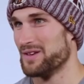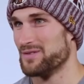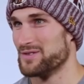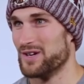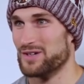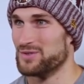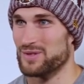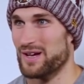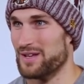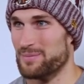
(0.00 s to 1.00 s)
I think if you talk to
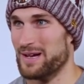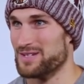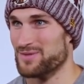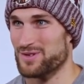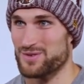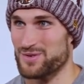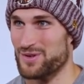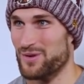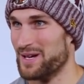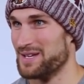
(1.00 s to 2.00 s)
a lot of the pass rushers who
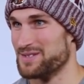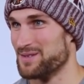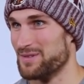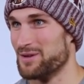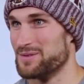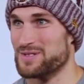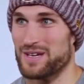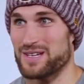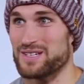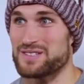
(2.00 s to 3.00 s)
go against him, they would
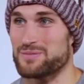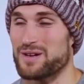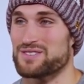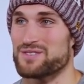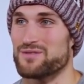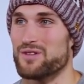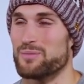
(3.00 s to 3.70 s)
say he is the best in